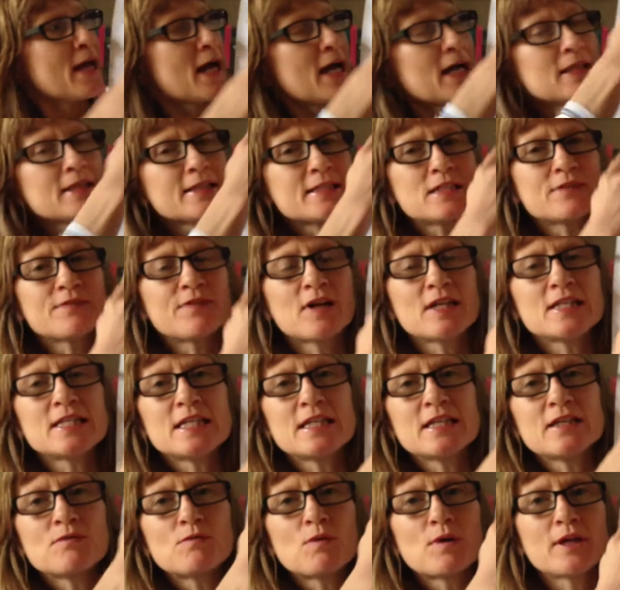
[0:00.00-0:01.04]
a list of
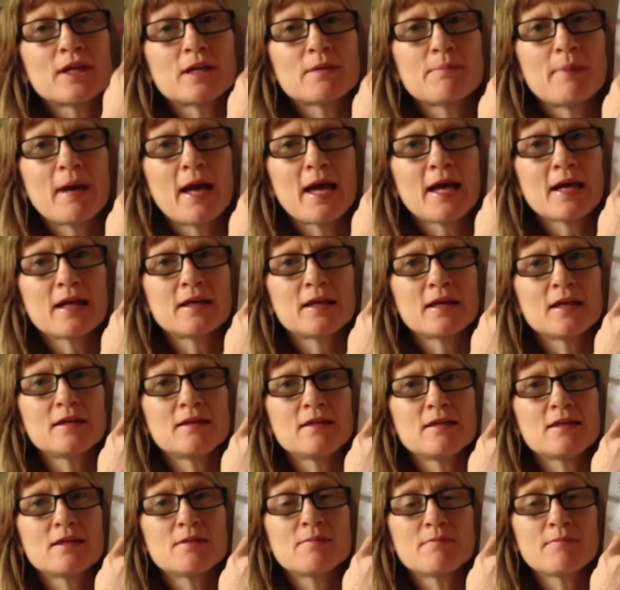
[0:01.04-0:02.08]
idea of what you can pack
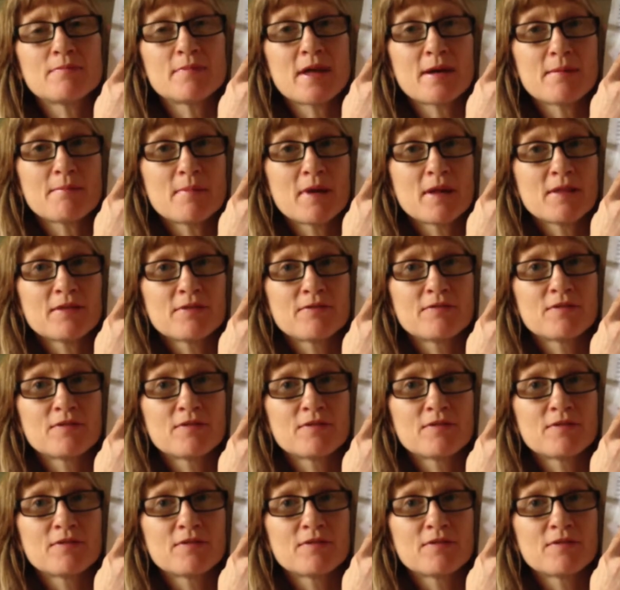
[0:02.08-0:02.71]
in that month